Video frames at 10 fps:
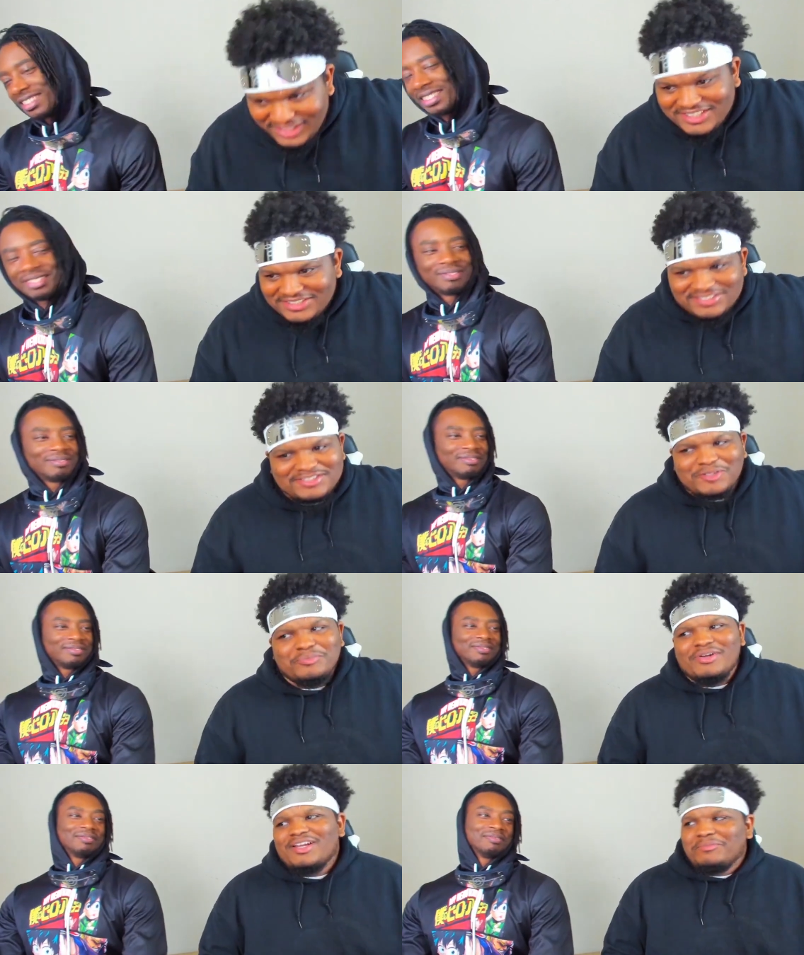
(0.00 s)
Speaker 1: like that this is gonna
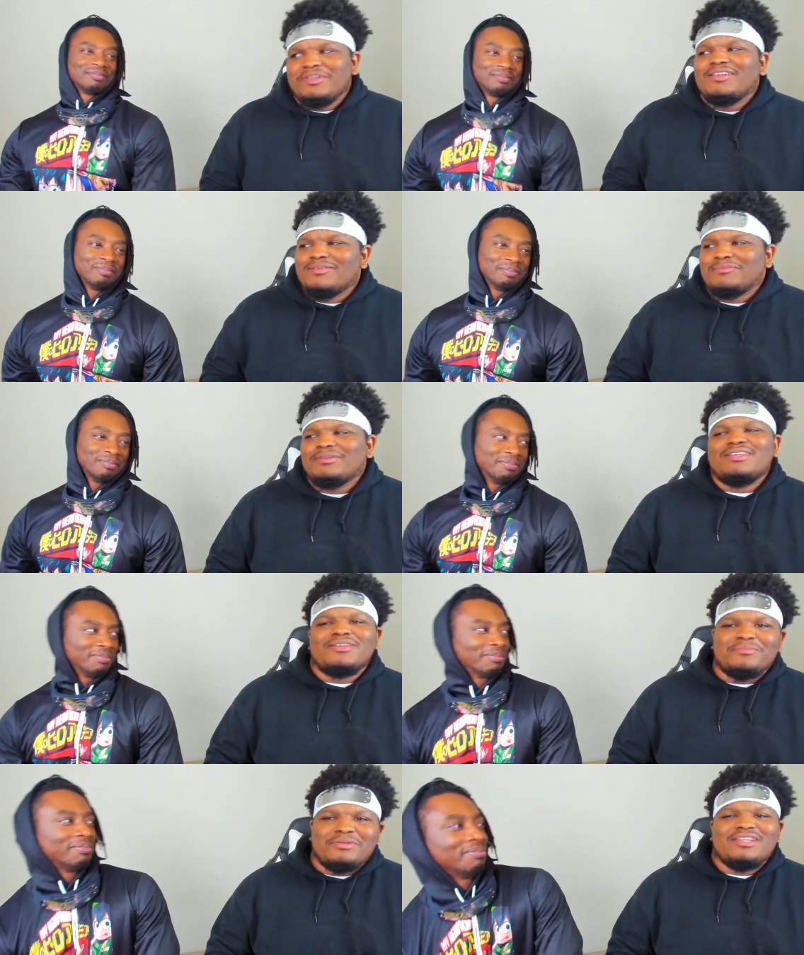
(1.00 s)
probably be be
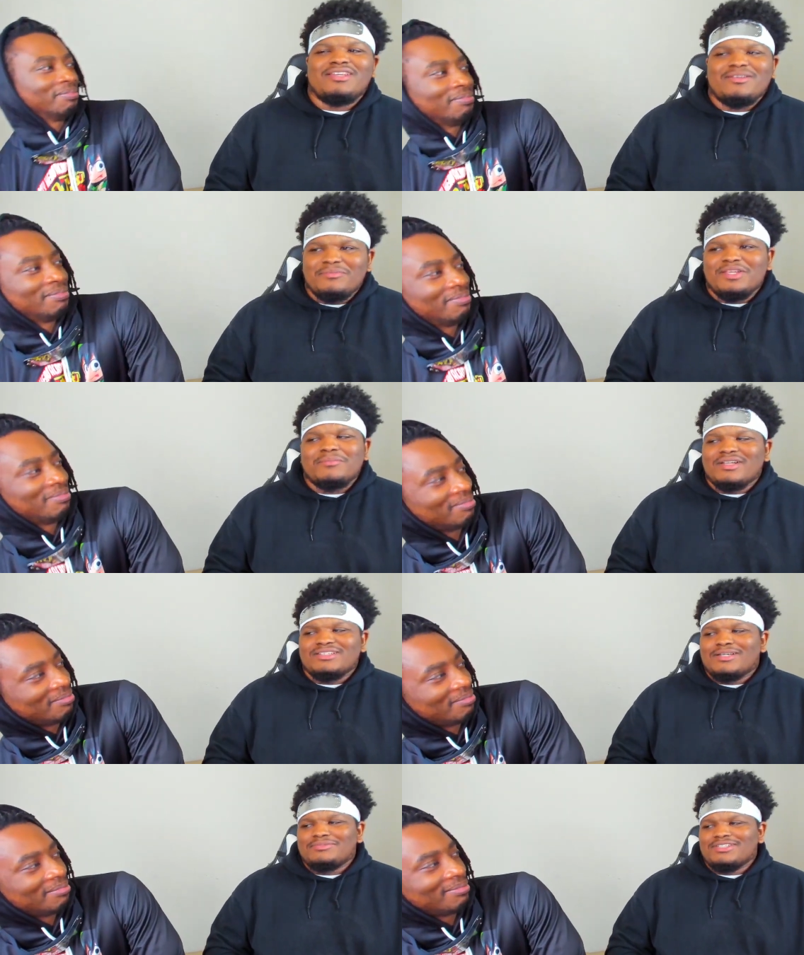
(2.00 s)
be be in my
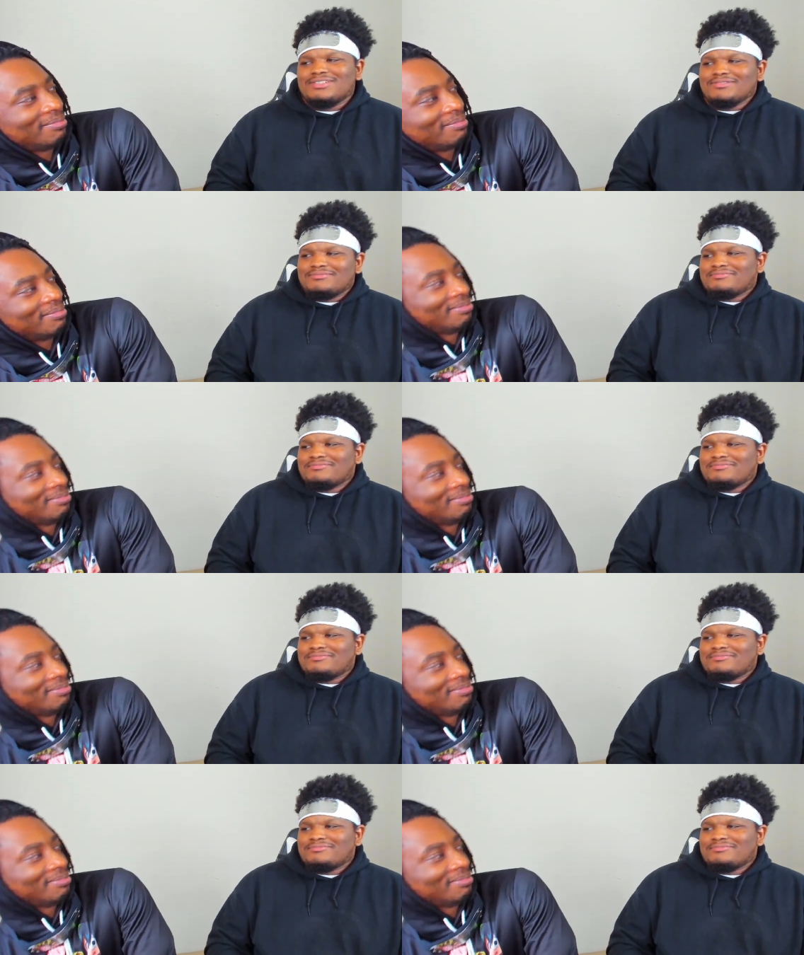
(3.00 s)
top ten